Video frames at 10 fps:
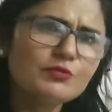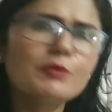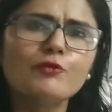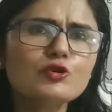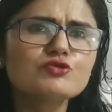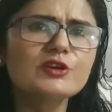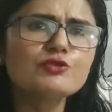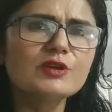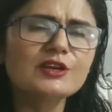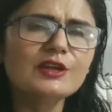before
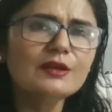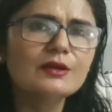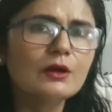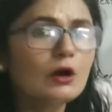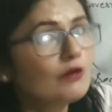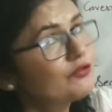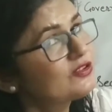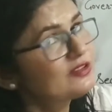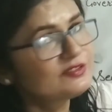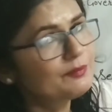2020,
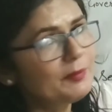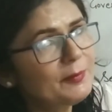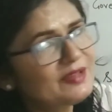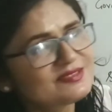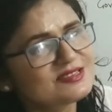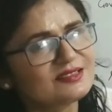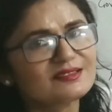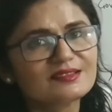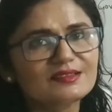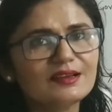obviously simple past
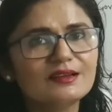tense.